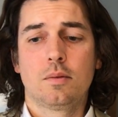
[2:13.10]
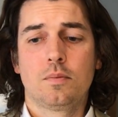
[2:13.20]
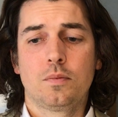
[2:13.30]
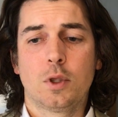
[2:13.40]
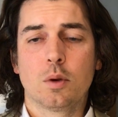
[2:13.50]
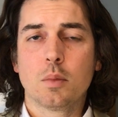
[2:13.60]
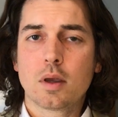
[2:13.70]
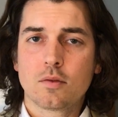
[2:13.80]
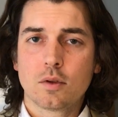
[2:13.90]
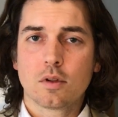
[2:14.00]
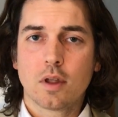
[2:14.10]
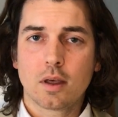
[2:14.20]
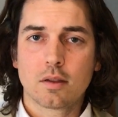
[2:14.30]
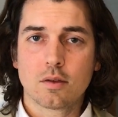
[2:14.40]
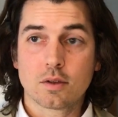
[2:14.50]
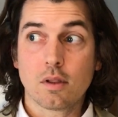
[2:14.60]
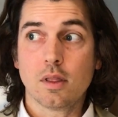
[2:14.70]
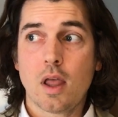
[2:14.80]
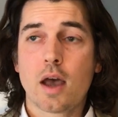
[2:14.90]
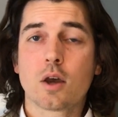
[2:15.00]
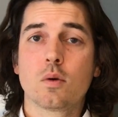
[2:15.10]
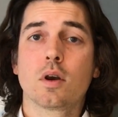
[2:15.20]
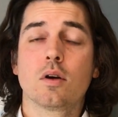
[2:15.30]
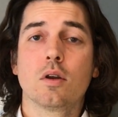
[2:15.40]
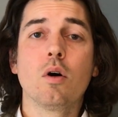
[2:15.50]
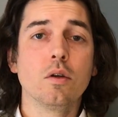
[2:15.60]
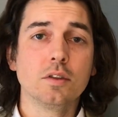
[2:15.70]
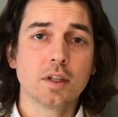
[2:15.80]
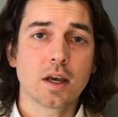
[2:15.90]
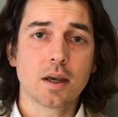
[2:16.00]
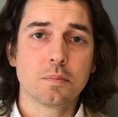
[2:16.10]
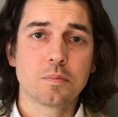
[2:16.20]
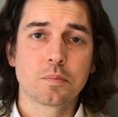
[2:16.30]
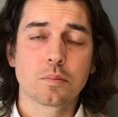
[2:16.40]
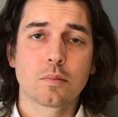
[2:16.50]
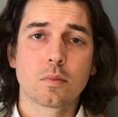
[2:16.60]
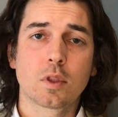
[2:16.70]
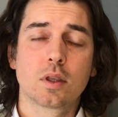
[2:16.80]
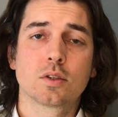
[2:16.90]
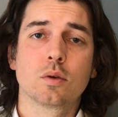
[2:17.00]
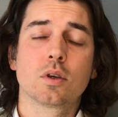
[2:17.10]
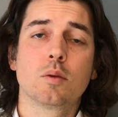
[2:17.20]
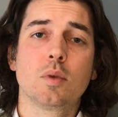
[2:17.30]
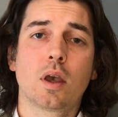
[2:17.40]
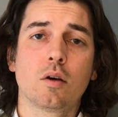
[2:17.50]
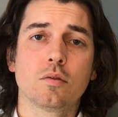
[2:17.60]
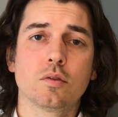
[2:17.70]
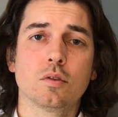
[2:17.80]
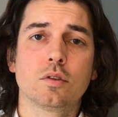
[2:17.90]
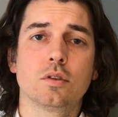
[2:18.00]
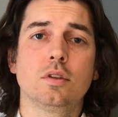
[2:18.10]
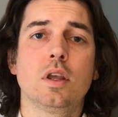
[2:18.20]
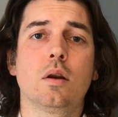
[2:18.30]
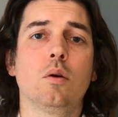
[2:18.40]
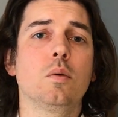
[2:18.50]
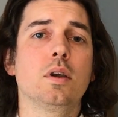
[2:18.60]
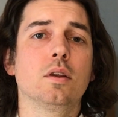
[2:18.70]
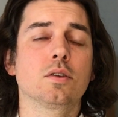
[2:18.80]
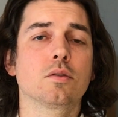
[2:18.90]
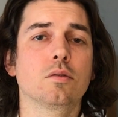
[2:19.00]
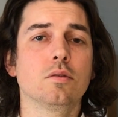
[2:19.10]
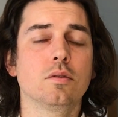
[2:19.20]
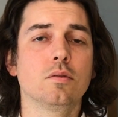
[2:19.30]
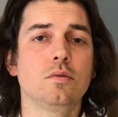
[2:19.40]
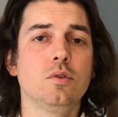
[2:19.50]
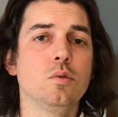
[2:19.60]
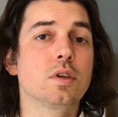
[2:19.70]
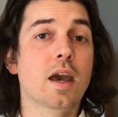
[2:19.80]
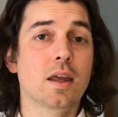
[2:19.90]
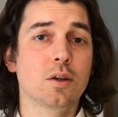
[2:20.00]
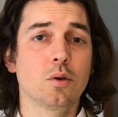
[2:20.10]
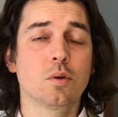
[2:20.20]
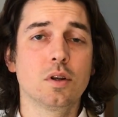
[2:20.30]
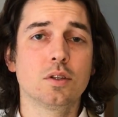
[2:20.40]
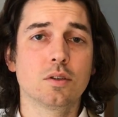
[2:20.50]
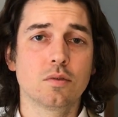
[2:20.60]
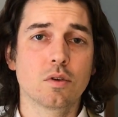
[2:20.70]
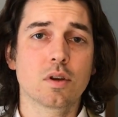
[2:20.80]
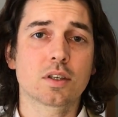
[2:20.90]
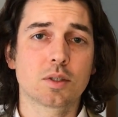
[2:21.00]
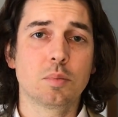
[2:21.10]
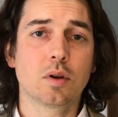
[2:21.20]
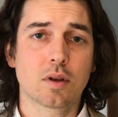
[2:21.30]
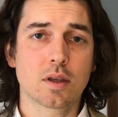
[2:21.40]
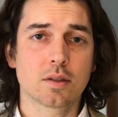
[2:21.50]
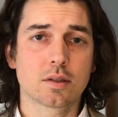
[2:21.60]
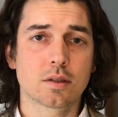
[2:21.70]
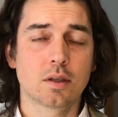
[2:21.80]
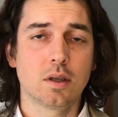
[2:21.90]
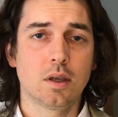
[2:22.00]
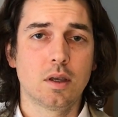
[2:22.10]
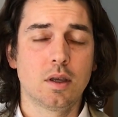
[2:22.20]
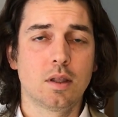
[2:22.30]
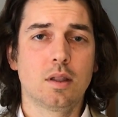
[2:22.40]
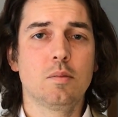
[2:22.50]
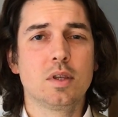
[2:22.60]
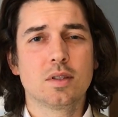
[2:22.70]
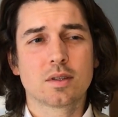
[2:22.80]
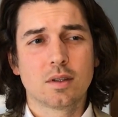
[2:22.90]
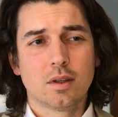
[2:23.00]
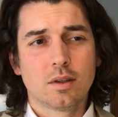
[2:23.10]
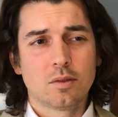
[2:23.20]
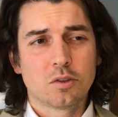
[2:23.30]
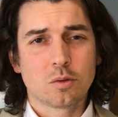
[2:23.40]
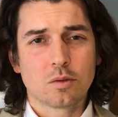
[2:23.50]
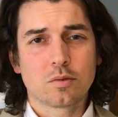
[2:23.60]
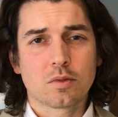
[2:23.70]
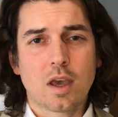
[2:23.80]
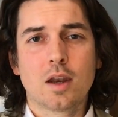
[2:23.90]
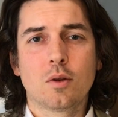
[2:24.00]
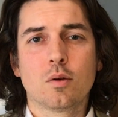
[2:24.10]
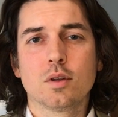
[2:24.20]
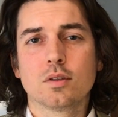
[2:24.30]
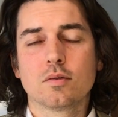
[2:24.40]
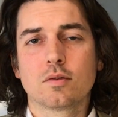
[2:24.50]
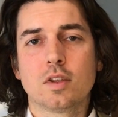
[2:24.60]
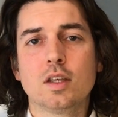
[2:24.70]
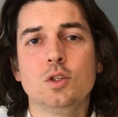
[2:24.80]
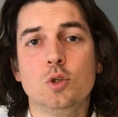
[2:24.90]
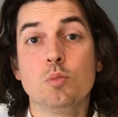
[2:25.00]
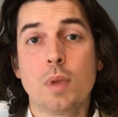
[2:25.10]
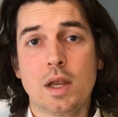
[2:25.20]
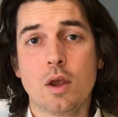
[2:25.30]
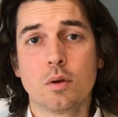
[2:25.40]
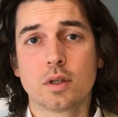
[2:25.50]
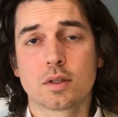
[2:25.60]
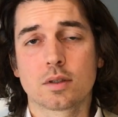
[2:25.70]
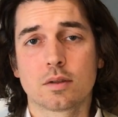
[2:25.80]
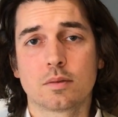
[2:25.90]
Now, it might feel like there's a lot going on all the time, so it can be helpful to narrow in a certain few categories of your experience. That means sort of categories of things you may notice,